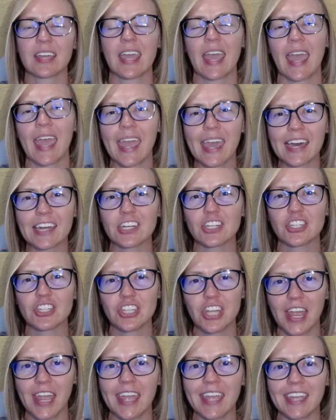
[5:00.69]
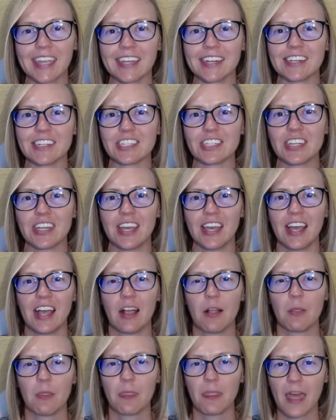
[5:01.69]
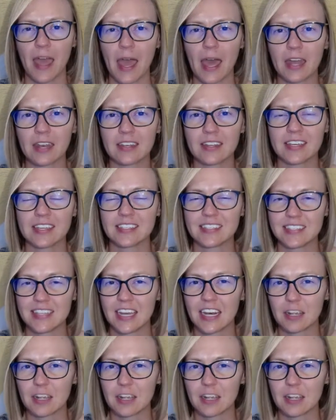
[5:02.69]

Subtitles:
can't change that acidic